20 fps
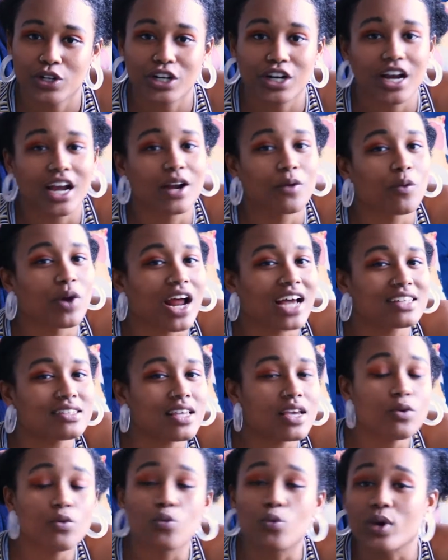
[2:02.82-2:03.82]
the Twitter. And when I
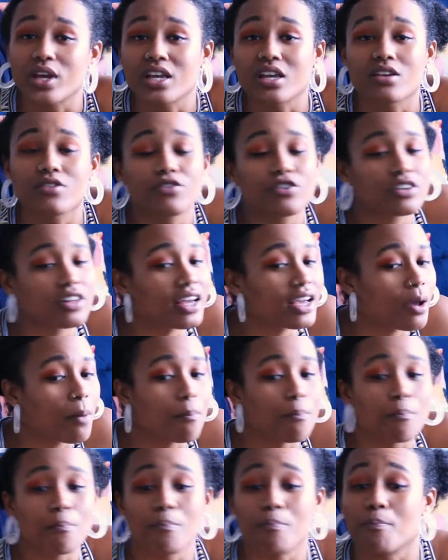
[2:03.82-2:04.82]
say we, for
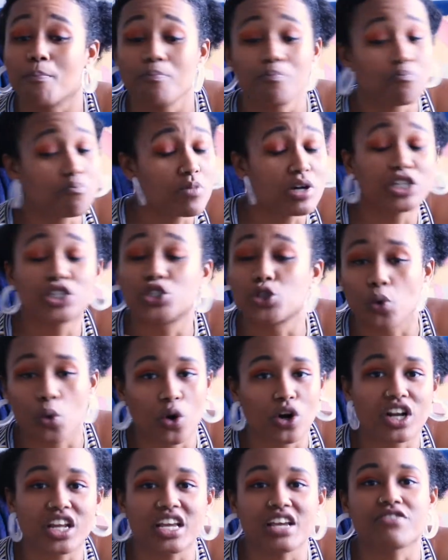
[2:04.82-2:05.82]
like
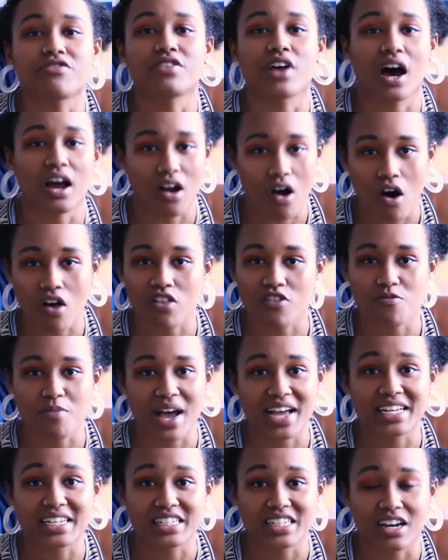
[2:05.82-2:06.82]
majority, if not all of
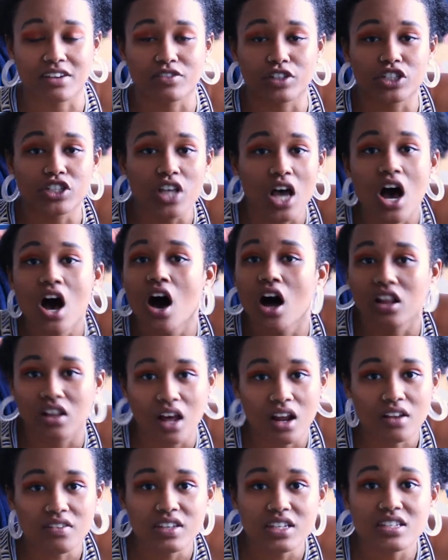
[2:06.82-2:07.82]
my endeavors,
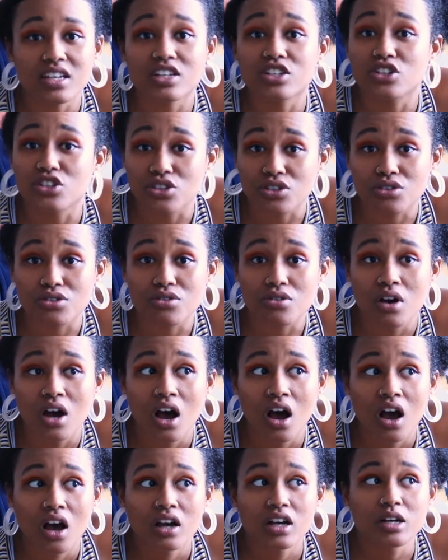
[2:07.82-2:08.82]
a lot of these I
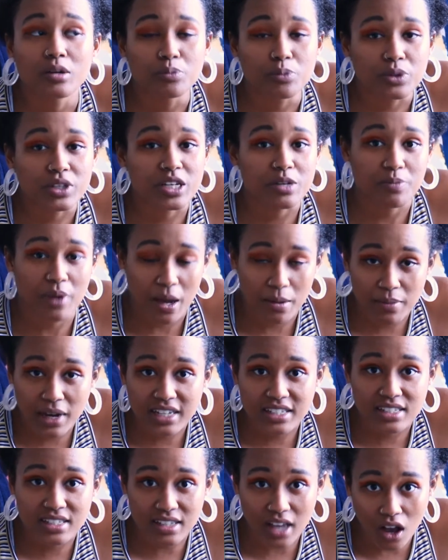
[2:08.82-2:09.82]
do complete by
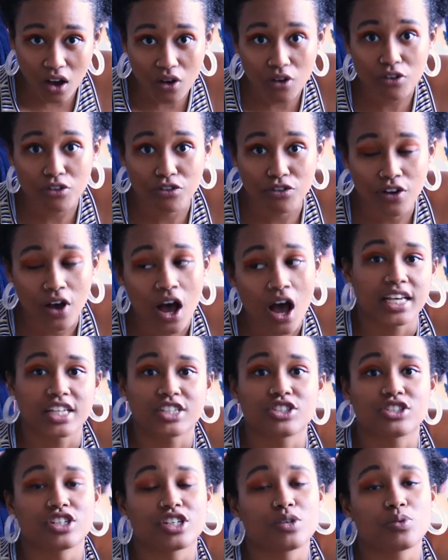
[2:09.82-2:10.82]
myself. I
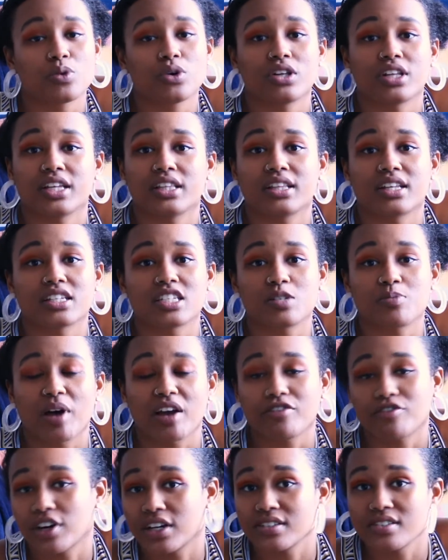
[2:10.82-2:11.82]
occasionally will enlist
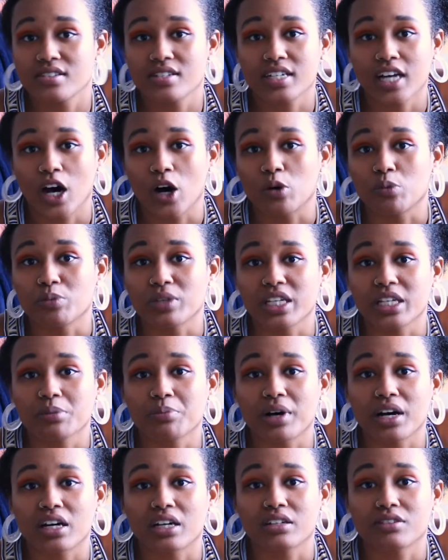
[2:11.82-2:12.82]
my friends to help
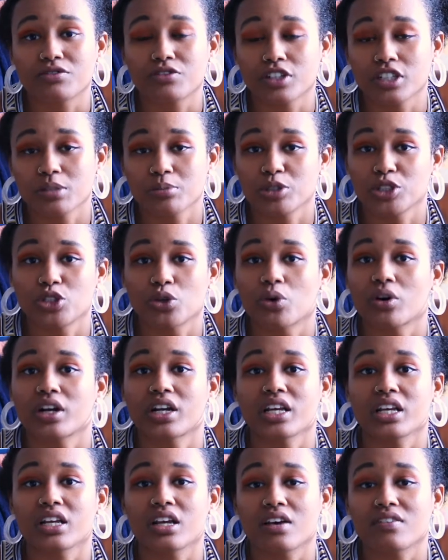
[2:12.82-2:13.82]
me, but for the
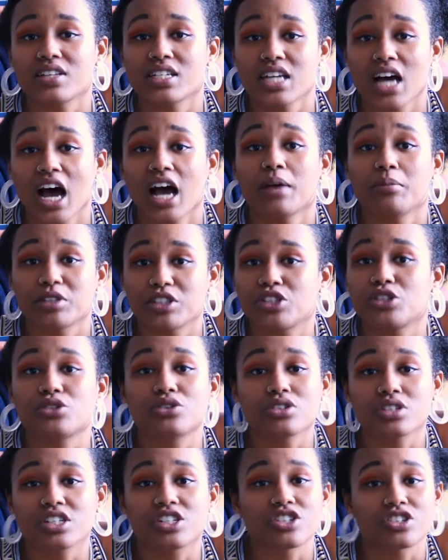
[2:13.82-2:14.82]
majority of the time, it's
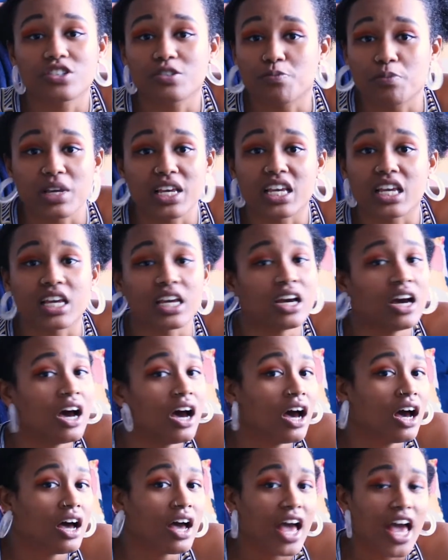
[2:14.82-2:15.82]
usually just me
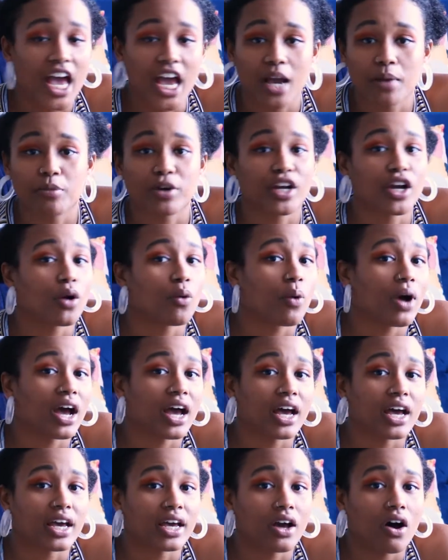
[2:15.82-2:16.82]
hammering
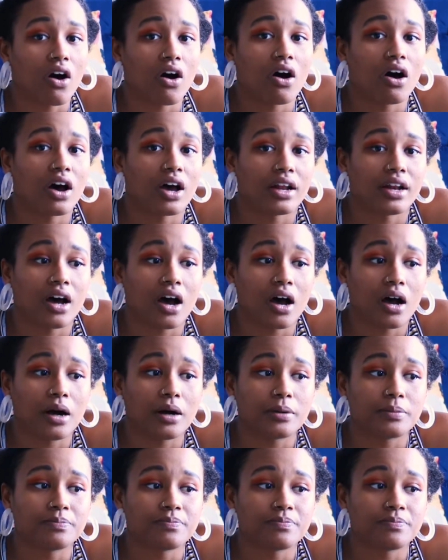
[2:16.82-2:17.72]
away on